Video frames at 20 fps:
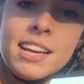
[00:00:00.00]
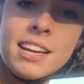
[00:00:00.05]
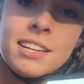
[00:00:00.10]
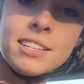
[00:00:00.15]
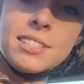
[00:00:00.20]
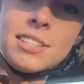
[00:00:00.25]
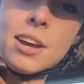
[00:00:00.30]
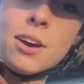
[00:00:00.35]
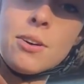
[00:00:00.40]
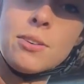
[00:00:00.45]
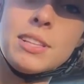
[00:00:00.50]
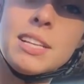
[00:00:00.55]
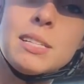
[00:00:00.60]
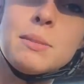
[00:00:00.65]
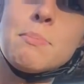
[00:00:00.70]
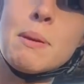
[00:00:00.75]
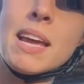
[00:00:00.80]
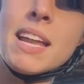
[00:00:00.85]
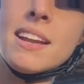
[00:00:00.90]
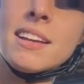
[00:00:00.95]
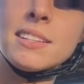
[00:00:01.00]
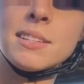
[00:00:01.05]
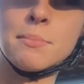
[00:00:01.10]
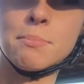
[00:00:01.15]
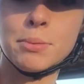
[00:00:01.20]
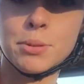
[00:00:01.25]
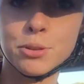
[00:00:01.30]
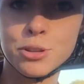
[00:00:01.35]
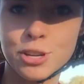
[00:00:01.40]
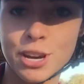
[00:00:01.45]
So this bit is a
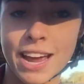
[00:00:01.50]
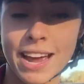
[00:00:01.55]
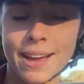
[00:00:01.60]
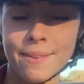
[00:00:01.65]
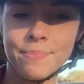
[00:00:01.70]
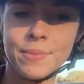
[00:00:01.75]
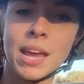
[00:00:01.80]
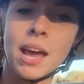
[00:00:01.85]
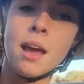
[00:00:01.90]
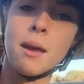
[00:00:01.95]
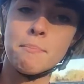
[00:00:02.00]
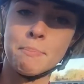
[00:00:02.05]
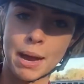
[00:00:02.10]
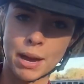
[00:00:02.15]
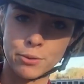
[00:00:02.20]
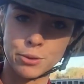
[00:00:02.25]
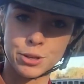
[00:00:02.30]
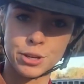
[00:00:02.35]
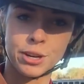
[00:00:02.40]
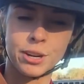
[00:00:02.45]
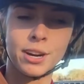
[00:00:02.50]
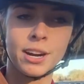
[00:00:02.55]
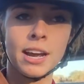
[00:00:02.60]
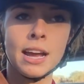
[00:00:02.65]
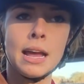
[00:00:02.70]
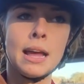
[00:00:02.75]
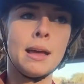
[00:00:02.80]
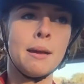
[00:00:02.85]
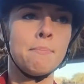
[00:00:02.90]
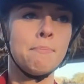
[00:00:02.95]
boucher,
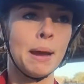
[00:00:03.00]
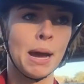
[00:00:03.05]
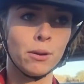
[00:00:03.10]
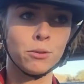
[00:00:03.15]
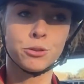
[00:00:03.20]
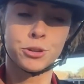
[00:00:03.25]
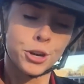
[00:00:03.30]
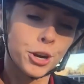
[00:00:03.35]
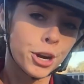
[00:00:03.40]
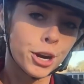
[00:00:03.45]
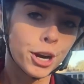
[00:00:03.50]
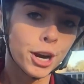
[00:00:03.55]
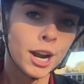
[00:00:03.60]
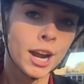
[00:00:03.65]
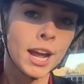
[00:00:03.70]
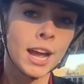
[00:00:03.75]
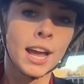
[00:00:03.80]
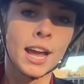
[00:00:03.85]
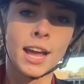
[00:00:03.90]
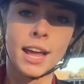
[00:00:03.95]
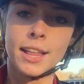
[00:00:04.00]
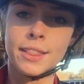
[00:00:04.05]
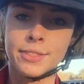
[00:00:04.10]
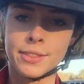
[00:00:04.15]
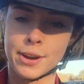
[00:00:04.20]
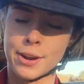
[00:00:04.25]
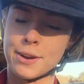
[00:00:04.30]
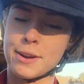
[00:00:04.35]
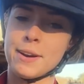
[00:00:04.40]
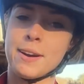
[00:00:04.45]
voucher.
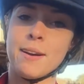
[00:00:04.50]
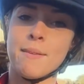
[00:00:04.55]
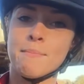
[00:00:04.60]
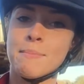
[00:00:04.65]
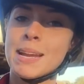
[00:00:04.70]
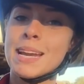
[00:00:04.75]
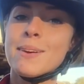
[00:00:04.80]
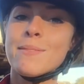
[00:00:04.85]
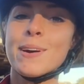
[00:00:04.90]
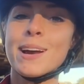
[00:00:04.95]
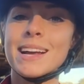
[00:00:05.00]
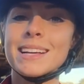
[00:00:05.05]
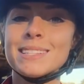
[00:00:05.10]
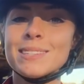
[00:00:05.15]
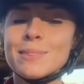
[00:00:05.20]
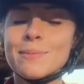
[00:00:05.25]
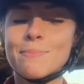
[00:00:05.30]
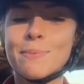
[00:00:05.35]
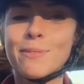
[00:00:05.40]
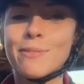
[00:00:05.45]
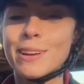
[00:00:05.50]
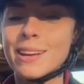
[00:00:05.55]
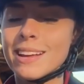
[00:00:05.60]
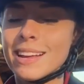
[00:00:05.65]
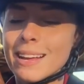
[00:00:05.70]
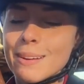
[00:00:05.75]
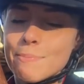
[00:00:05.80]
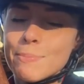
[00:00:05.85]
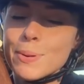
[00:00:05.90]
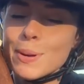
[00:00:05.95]
There are many ways to
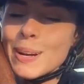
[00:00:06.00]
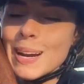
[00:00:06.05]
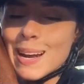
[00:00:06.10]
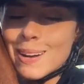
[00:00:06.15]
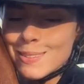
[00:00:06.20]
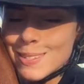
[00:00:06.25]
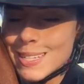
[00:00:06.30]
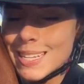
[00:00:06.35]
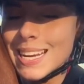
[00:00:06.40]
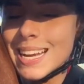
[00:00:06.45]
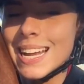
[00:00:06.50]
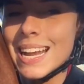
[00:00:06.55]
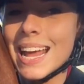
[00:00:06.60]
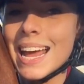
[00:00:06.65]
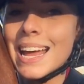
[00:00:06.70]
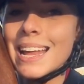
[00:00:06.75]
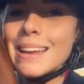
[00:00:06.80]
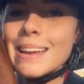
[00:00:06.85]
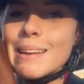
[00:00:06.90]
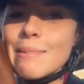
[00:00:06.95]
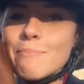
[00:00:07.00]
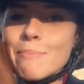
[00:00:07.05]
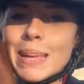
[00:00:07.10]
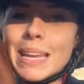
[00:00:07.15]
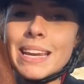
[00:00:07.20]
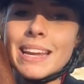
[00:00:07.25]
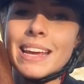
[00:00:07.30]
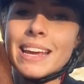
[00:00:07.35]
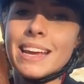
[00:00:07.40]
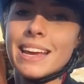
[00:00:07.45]
pronounce it and
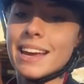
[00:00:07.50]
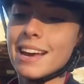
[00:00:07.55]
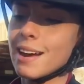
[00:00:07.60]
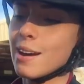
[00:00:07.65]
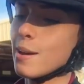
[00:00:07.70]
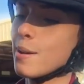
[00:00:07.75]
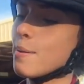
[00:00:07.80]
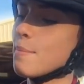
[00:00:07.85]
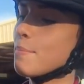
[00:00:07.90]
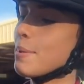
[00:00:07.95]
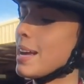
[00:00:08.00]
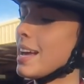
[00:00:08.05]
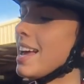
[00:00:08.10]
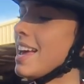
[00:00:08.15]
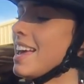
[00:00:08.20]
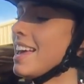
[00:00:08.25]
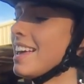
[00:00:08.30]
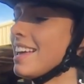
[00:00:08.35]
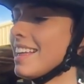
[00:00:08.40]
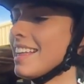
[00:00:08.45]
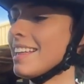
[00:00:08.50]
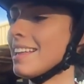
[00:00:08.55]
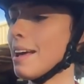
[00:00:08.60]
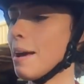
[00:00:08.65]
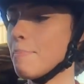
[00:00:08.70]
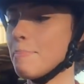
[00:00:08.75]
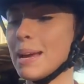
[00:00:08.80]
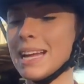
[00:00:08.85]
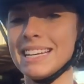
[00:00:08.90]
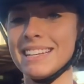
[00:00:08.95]
many
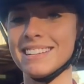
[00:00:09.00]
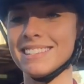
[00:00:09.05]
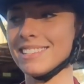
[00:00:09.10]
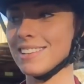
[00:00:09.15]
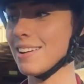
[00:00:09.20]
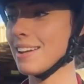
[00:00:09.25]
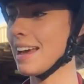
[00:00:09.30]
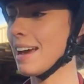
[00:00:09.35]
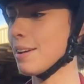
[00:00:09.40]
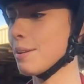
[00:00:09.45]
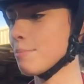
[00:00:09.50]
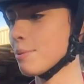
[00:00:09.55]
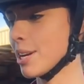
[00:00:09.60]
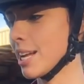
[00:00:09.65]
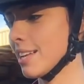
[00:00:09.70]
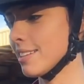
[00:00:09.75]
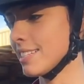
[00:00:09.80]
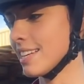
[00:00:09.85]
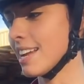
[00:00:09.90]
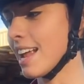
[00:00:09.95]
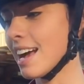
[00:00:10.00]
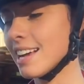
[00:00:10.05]
opinions on how to pronounce it.